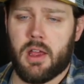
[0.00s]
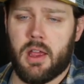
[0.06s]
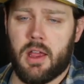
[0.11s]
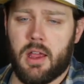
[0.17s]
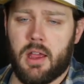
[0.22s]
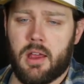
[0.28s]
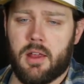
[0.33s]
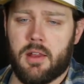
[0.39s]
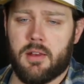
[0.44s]

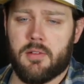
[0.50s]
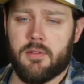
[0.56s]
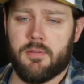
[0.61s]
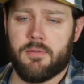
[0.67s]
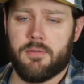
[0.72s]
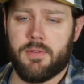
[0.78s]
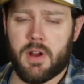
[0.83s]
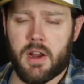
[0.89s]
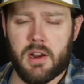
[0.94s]
and
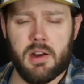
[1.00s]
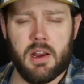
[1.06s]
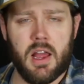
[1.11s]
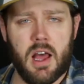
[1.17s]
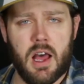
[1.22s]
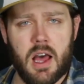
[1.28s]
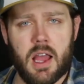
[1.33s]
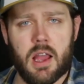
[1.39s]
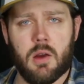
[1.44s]
very
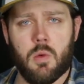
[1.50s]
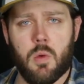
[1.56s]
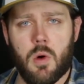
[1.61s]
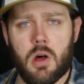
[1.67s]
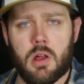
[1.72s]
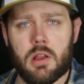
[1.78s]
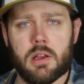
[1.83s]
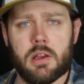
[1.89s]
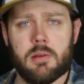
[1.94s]
high
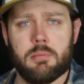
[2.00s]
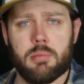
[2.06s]
quality